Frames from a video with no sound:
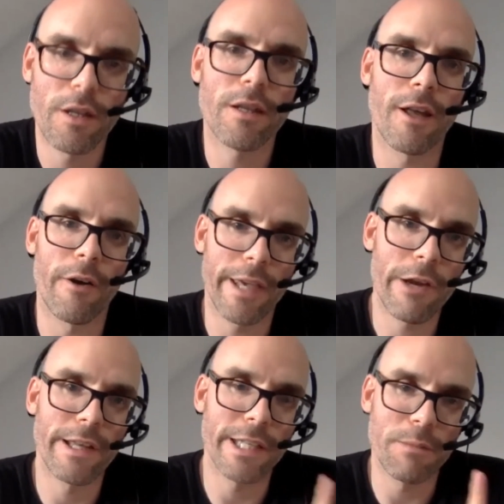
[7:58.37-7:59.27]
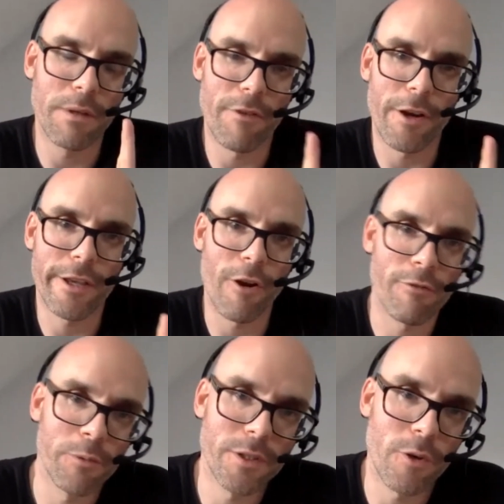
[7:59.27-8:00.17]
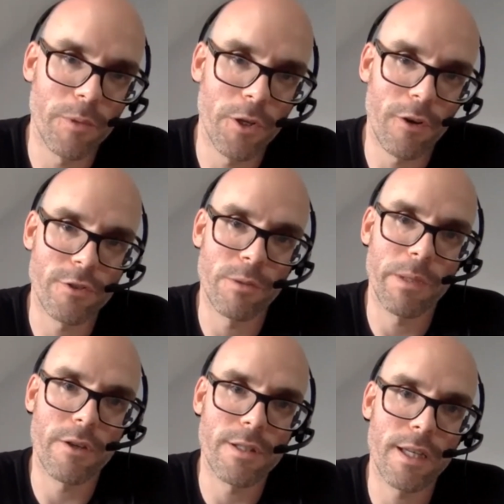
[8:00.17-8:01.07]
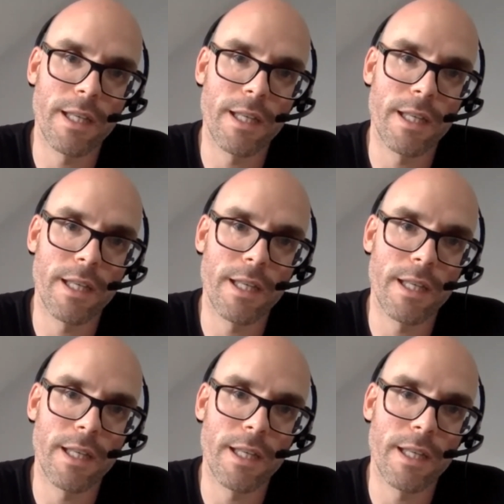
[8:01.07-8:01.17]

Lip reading: Now, here I need to be very careful with terminology, because in